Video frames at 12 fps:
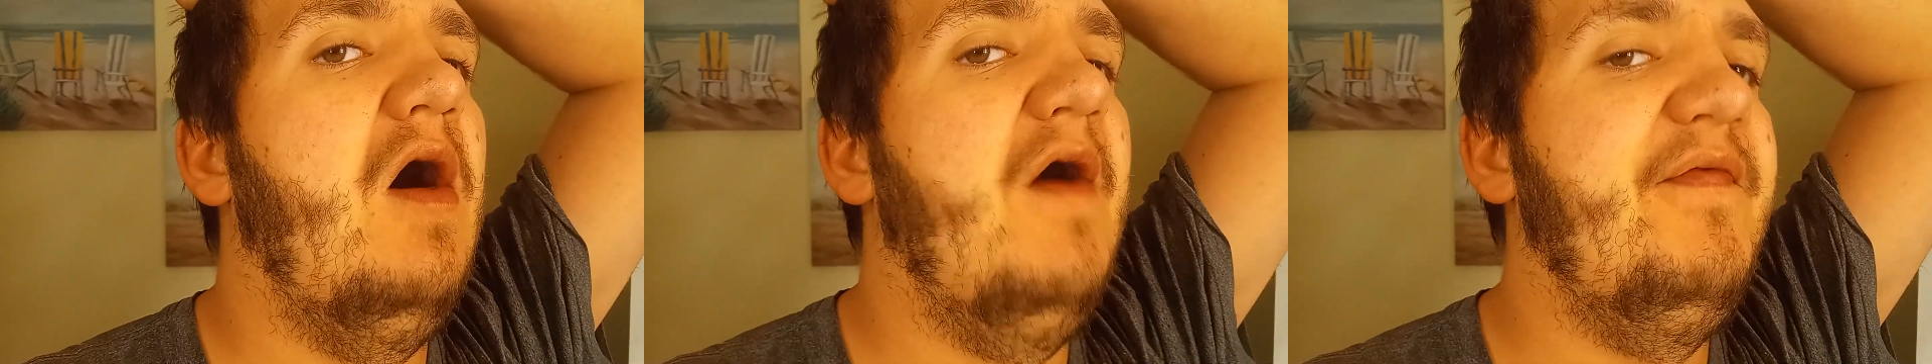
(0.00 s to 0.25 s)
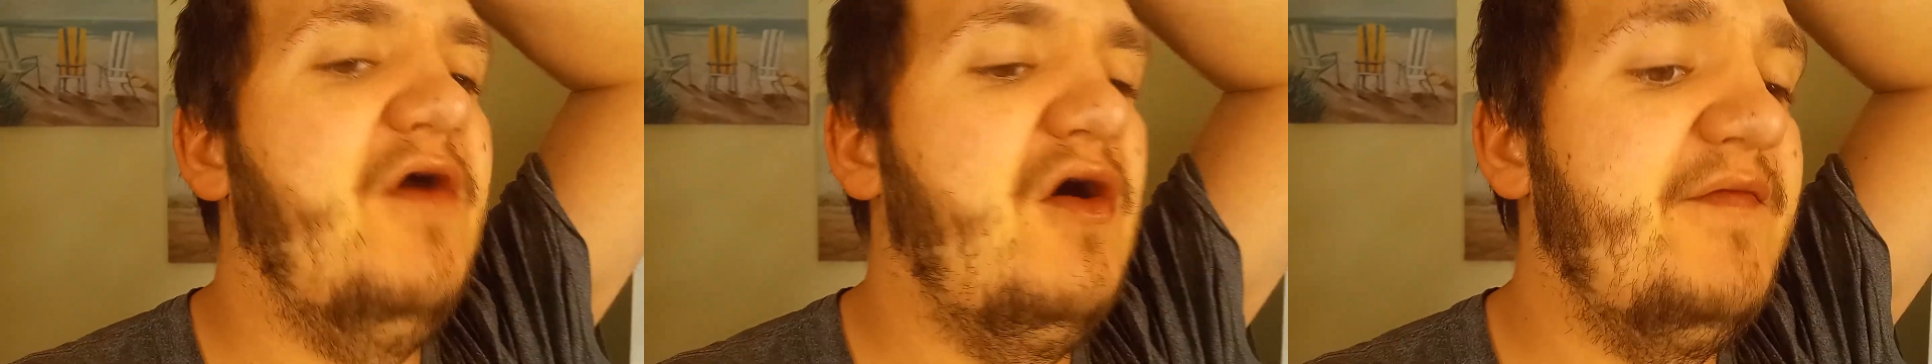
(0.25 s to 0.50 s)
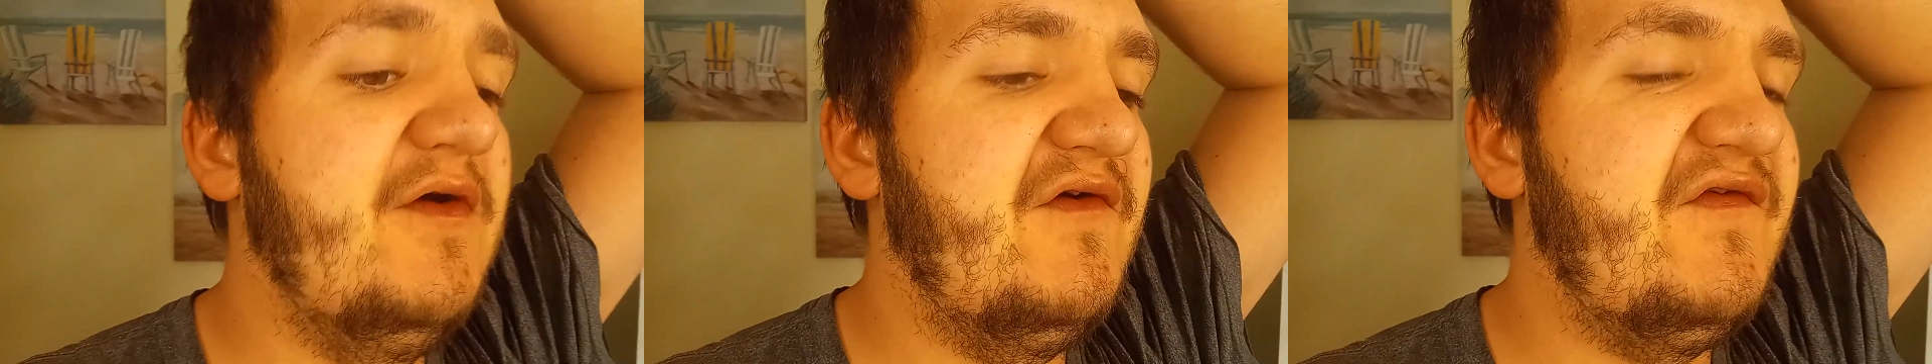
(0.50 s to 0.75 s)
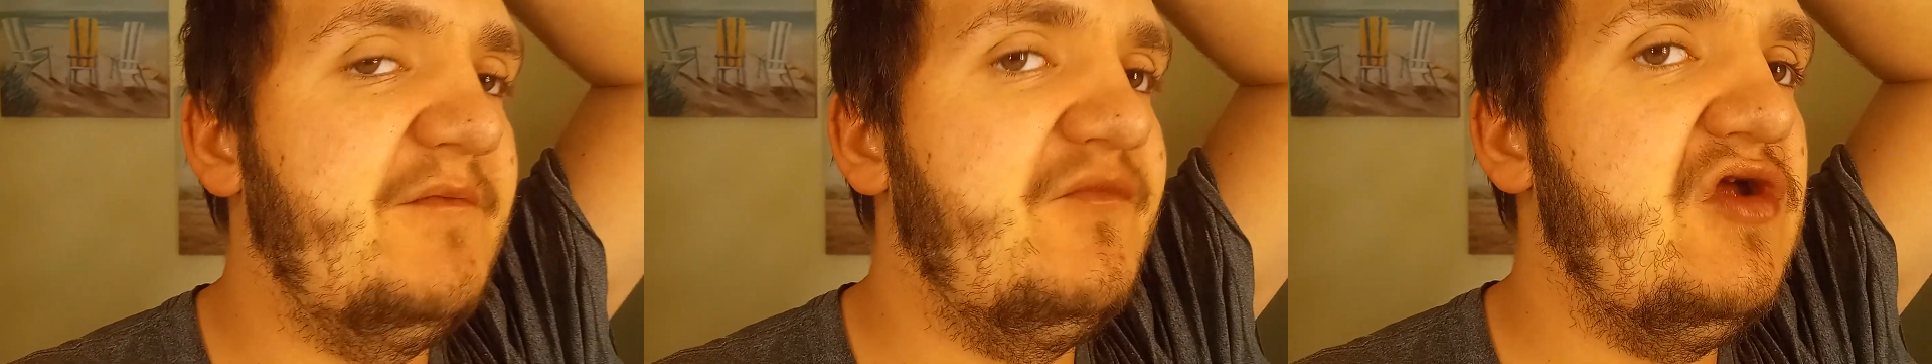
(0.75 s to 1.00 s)
Although there
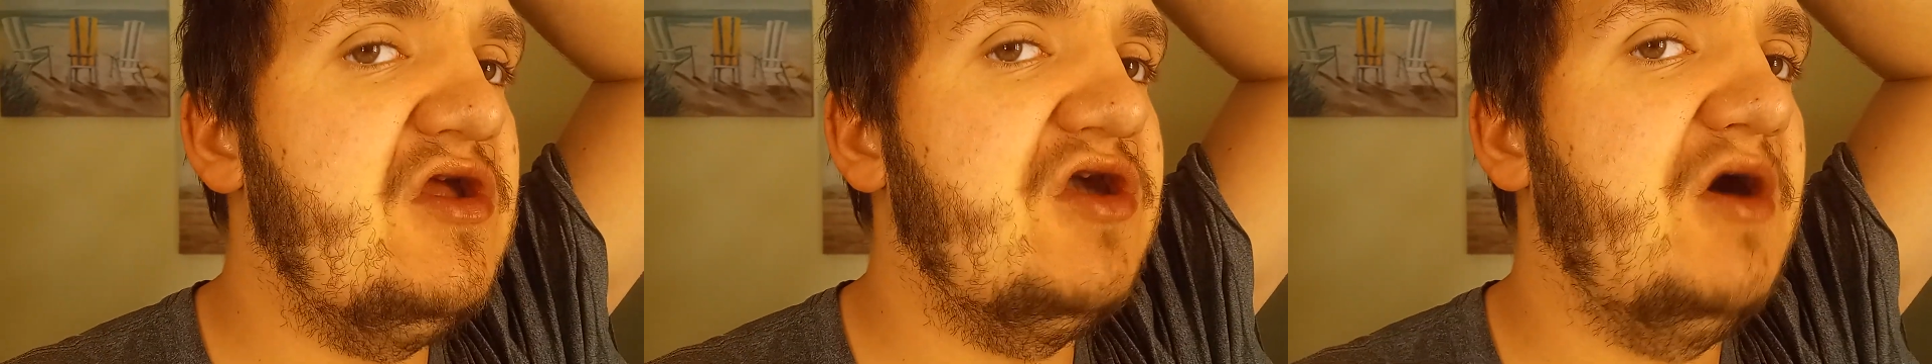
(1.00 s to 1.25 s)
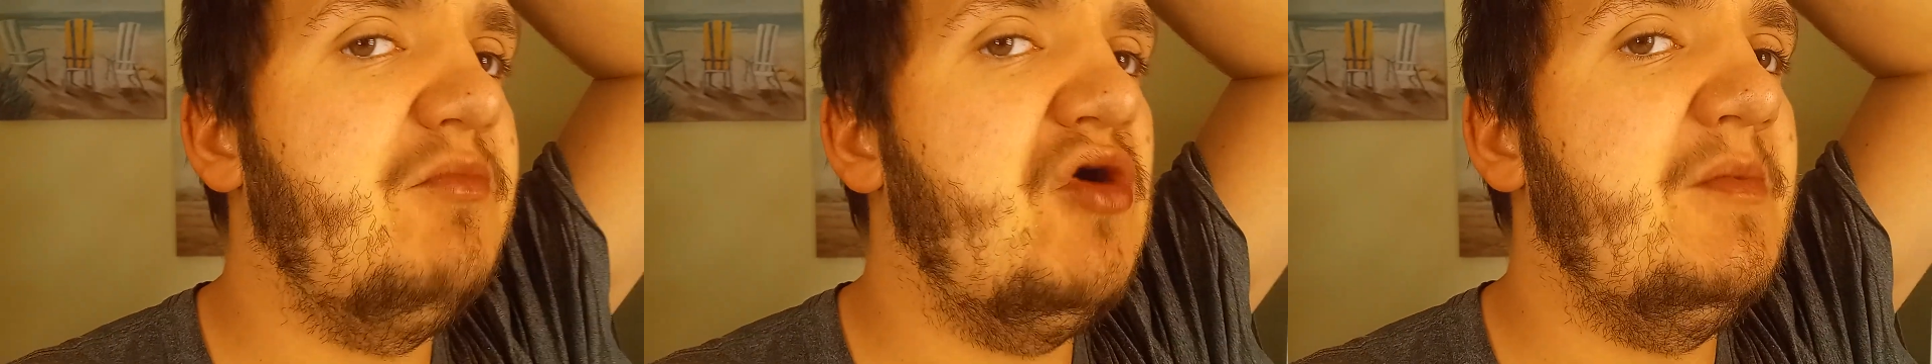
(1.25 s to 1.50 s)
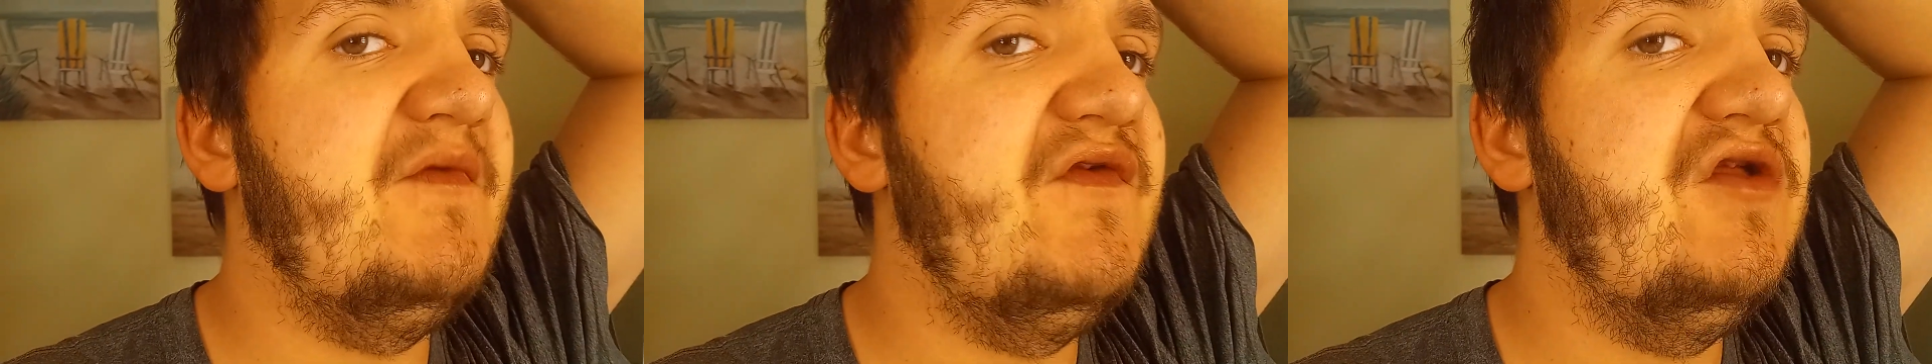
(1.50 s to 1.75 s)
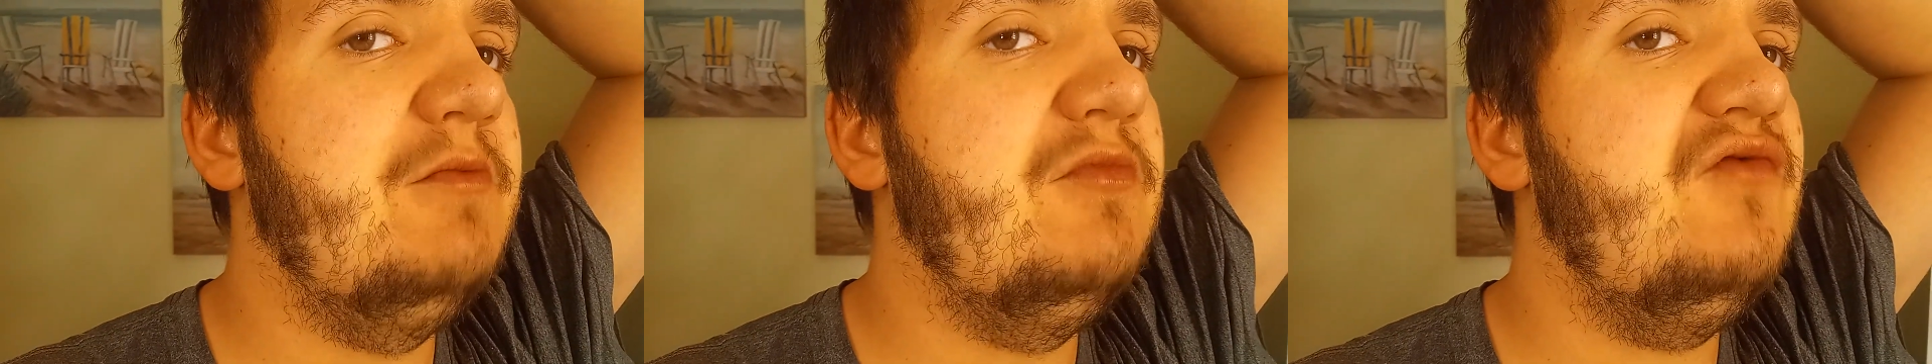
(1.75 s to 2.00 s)
were some pretty good
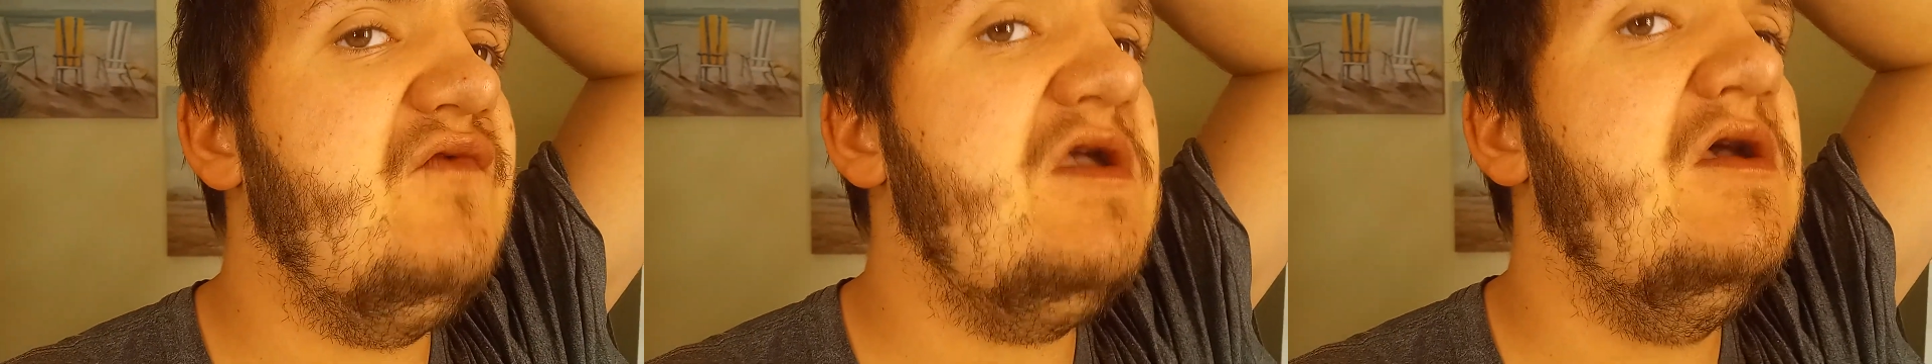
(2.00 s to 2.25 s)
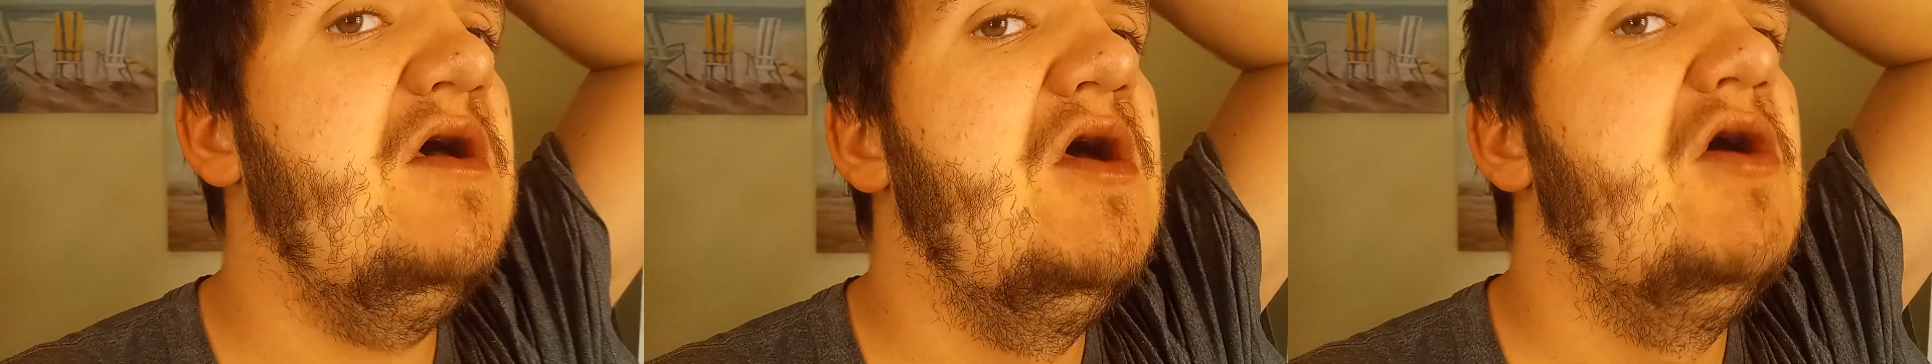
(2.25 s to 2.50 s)
moments in the movie,